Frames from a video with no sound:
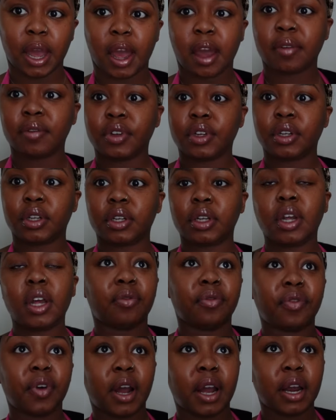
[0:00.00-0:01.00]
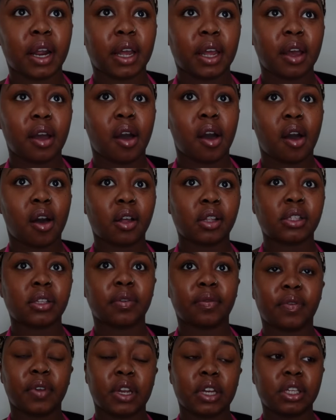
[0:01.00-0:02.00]
after. On Friday, y'all, to
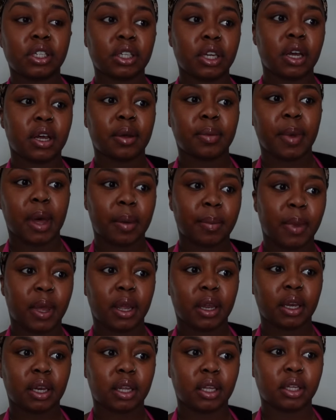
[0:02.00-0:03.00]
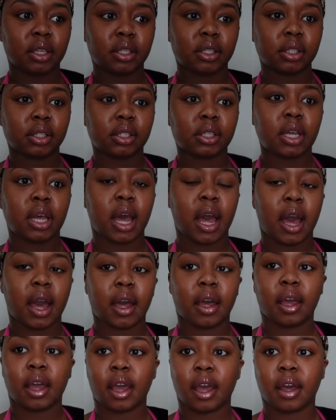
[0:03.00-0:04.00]
finish up my maintenance,
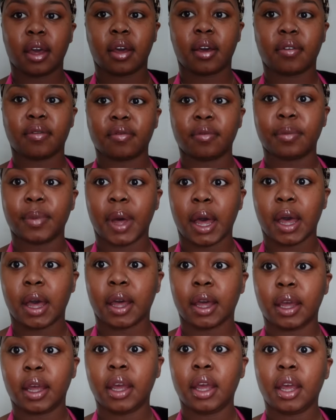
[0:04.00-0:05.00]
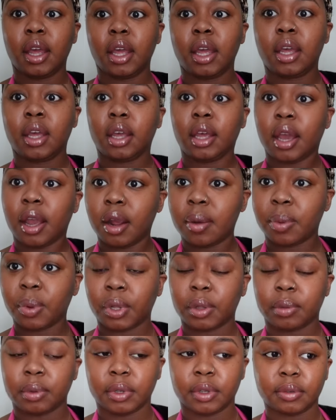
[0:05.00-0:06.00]
I have my hair
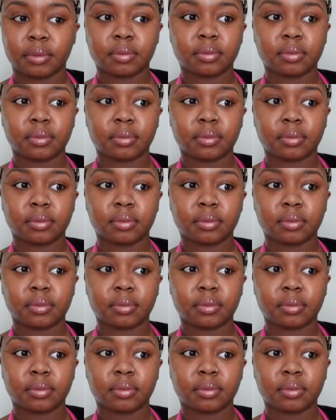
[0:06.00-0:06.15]
appointment.